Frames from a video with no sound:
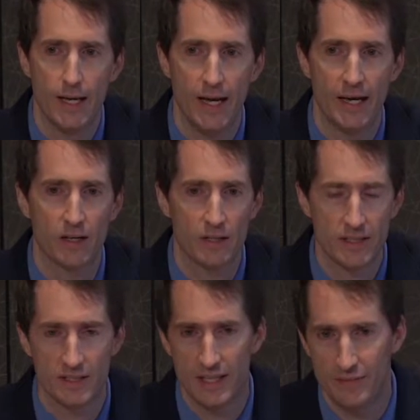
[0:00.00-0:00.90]
and a
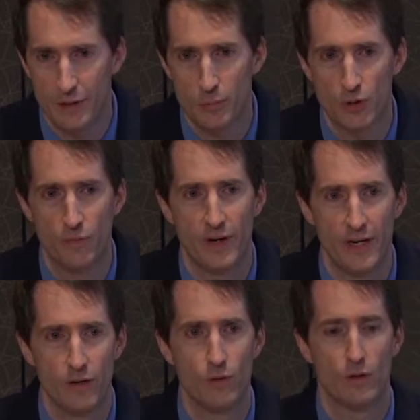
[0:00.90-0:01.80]
clean safety
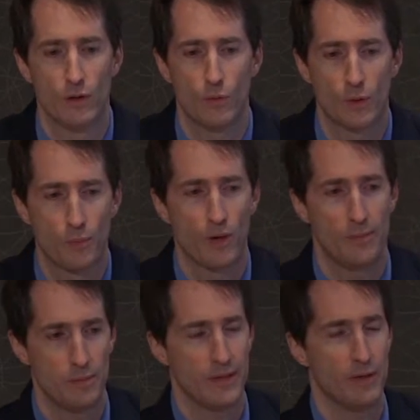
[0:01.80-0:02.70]
profile were probably